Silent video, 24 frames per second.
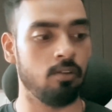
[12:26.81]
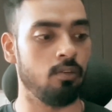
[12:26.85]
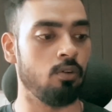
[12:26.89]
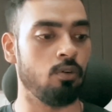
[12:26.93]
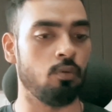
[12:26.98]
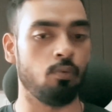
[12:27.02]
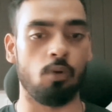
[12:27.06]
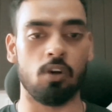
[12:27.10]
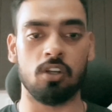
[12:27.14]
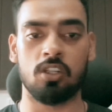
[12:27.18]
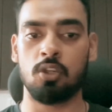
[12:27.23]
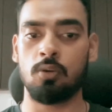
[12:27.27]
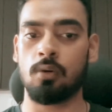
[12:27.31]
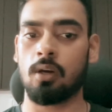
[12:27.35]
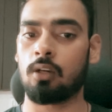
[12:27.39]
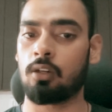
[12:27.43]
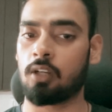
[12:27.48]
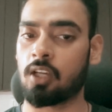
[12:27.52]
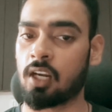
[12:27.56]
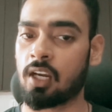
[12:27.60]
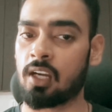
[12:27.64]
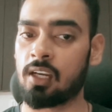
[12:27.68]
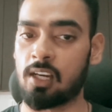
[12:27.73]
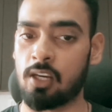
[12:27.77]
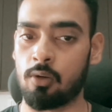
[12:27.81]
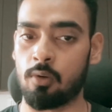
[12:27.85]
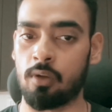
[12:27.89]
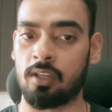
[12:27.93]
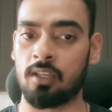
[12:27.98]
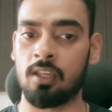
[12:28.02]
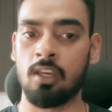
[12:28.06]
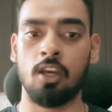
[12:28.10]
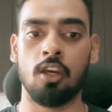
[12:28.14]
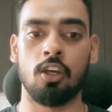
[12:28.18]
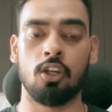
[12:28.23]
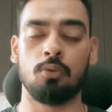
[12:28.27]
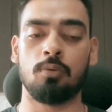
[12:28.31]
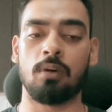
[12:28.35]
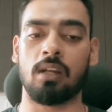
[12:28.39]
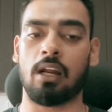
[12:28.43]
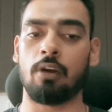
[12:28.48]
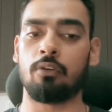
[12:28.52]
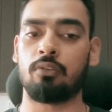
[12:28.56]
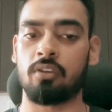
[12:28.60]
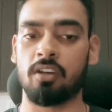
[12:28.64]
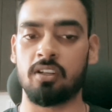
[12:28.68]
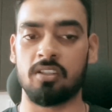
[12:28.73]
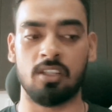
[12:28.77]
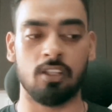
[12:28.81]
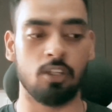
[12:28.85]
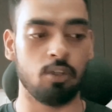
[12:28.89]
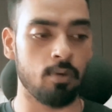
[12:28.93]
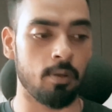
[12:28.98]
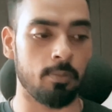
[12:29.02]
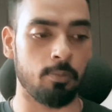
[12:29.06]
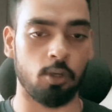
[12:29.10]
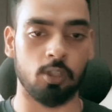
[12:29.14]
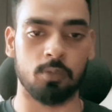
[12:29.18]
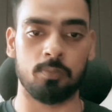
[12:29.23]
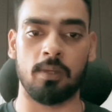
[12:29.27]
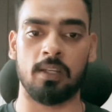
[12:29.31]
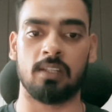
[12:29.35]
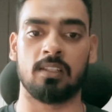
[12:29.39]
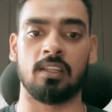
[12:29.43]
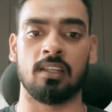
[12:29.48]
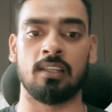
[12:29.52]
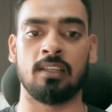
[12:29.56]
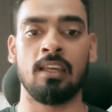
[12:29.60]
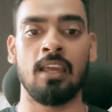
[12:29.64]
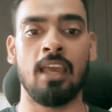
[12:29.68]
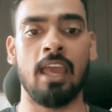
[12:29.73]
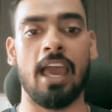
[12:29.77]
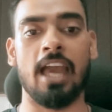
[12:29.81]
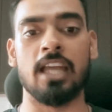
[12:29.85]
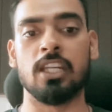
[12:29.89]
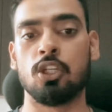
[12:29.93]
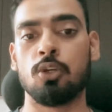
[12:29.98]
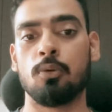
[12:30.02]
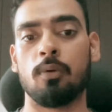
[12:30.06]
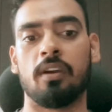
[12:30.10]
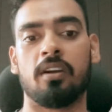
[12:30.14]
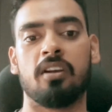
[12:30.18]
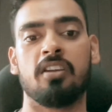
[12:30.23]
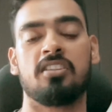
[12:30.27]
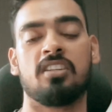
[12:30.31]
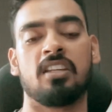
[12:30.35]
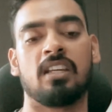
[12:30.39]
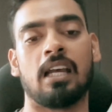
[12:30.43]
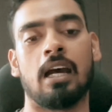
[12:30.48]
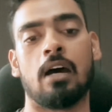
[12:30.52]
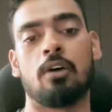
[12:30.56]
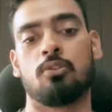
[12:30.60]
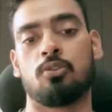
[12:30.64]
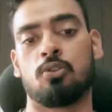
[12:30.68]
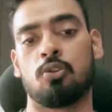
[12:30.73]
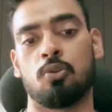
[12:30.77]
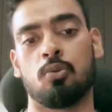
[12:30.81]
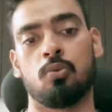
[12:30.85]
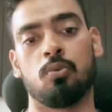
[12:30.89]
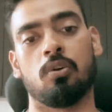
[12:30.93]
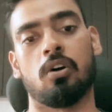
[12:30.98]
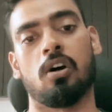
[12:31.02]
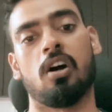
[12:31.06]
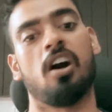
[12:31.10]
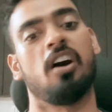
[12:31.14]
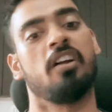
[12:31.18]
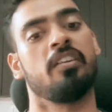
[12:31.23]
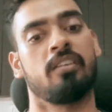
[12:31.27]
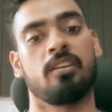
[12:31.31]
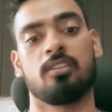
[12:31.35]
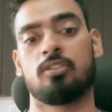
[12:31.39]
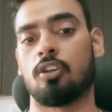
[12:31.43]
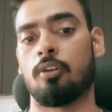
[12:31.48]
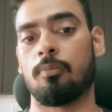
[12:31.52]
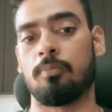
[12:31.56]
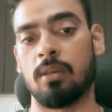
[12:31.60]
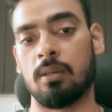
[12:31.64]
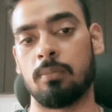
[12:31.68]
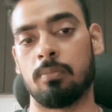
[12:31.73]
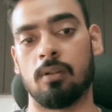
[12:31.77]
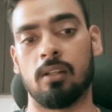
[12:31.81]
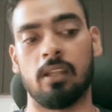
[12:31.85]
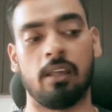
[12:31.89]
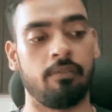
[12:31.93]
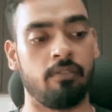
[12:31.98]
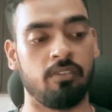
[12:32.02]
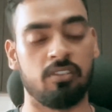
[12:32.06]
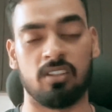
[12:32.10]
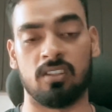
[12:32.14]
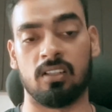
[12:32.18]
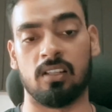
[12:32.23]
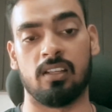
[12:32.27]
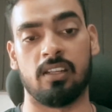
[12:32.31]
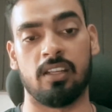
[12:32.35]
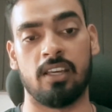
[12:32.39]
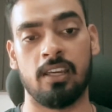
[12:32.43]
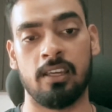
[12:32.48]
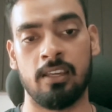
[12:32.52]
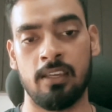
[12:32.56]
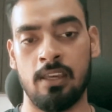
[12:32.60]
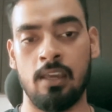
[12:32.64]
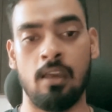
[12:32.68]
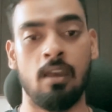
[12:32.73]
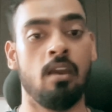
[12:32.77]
What you are currently doing, you are outreaching, you are prospecting, and you are reaching out to hundreds of people every single day.